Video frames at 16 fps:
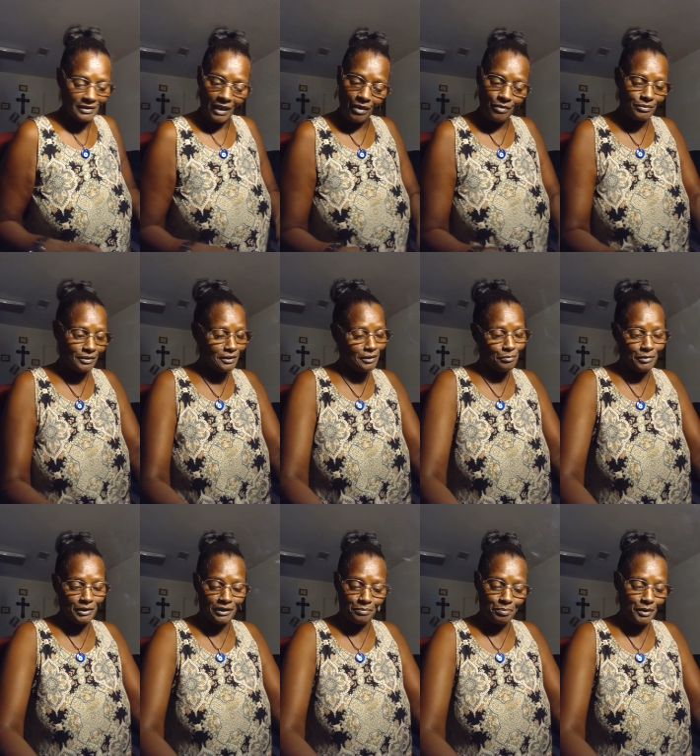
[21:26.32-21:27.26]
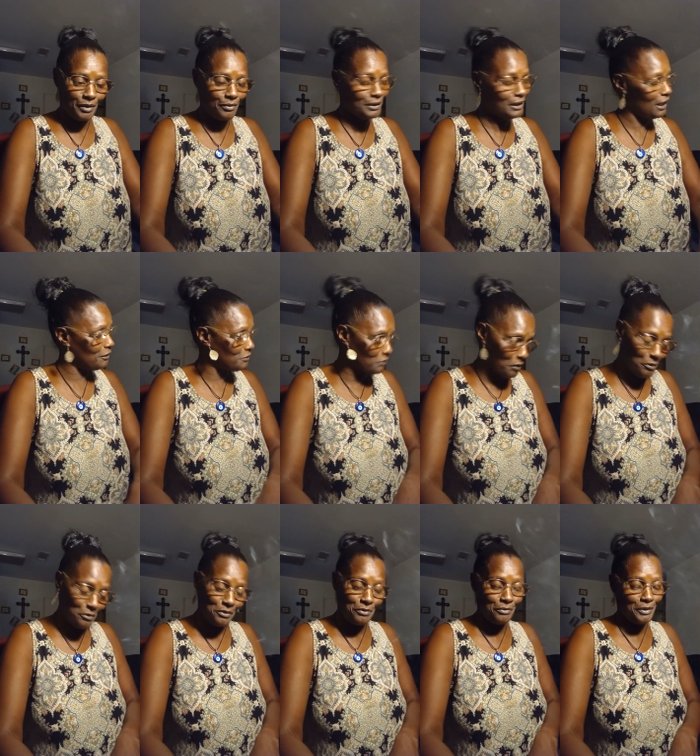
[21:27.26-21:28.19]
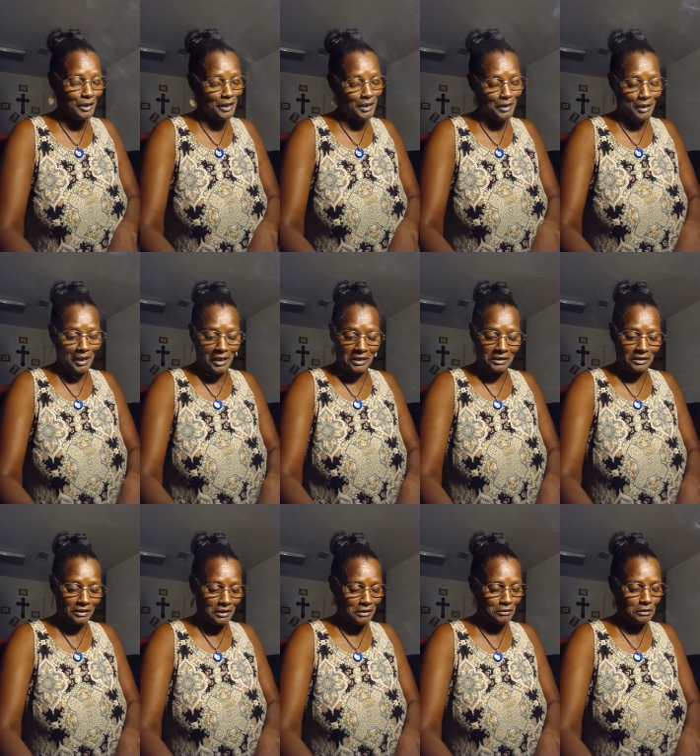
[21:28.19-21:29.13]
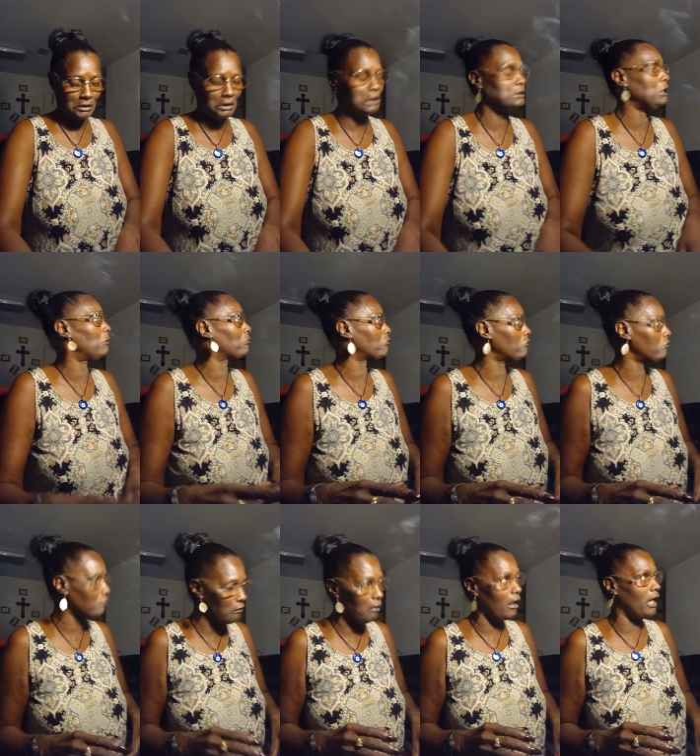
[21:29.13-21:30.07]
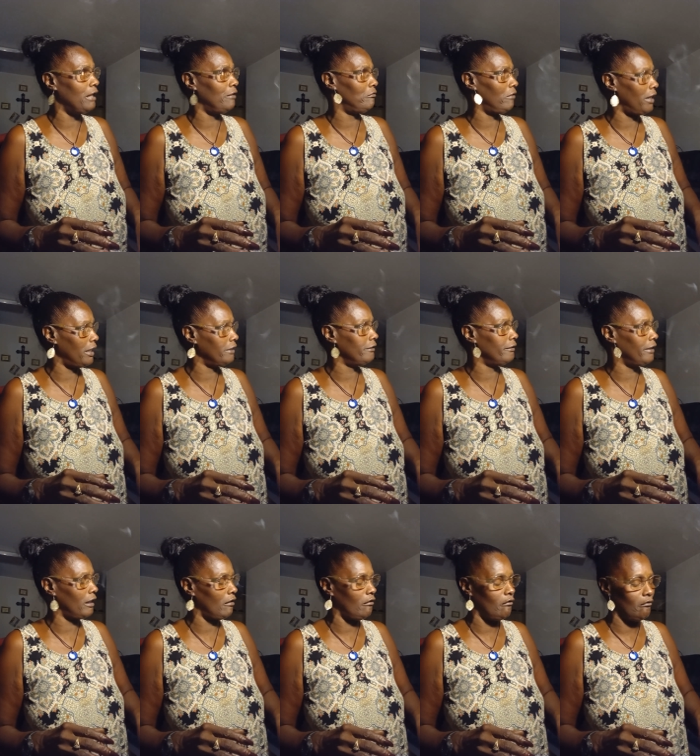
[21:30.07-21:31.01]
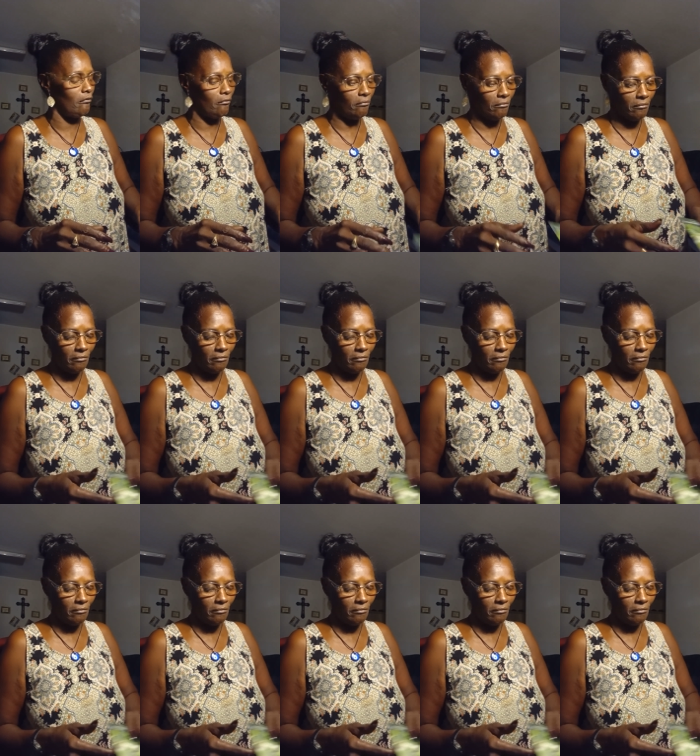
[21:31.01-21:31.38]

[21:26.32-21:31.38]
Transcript: Talk to me, Spirit. I know you in here, ancestors, because I'm crying right now.